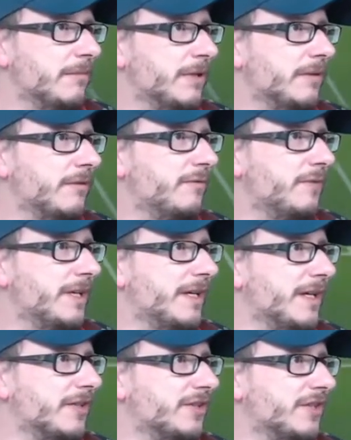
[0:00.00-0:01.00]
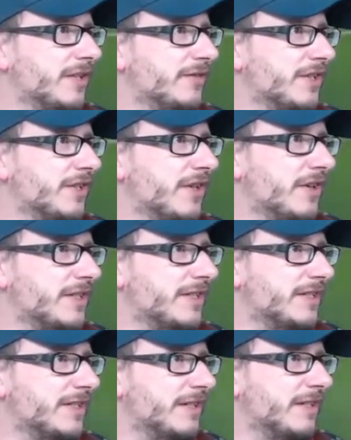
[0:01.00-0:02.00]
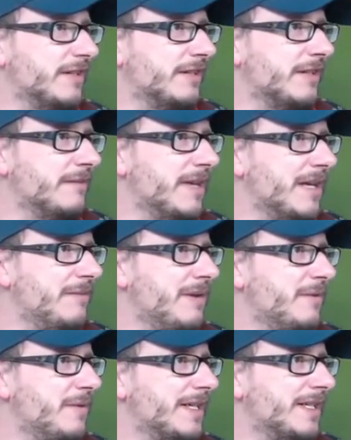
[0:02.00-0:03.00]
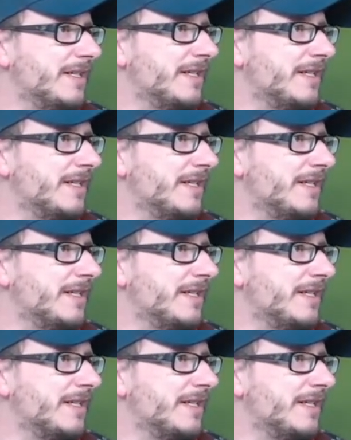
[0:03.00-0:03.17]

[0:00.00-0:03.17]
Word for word: But if we can get ourselves a nice start, then maybe we can